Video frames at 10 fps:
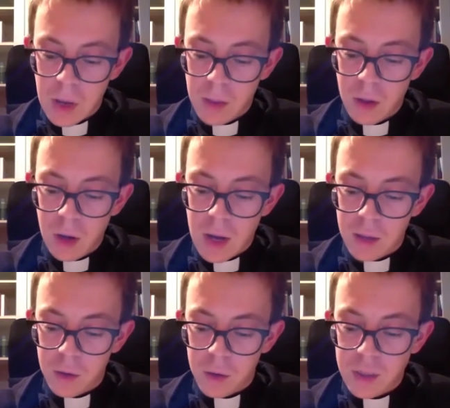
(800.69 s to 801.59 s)
The
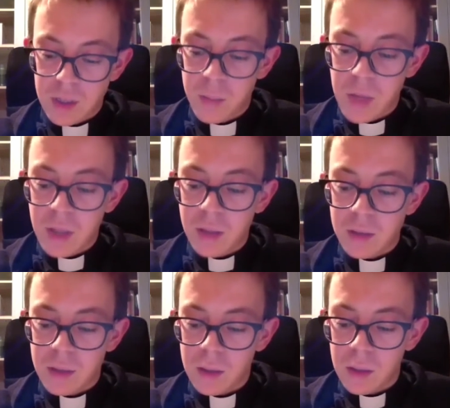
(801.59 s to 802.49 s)
latter is meant
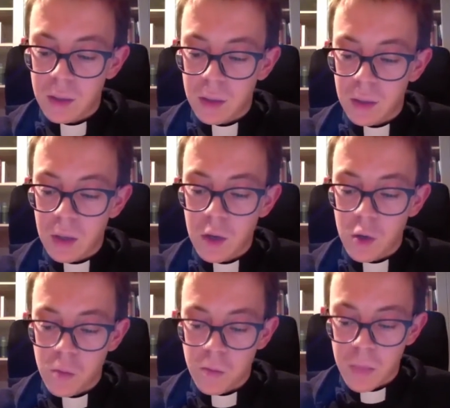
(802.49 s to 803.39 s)
as
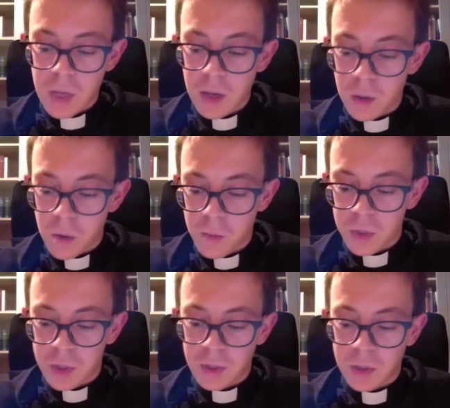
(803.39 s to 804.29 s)

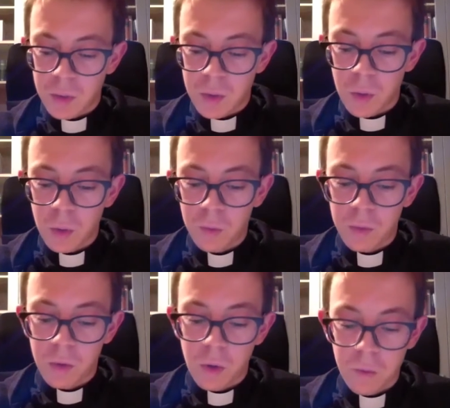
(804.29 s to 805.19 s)
incompetence to solve
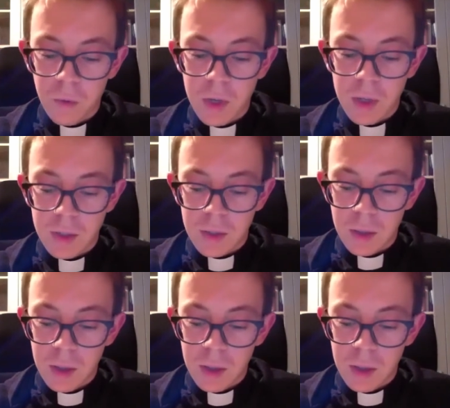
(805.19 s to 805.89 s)
conflicts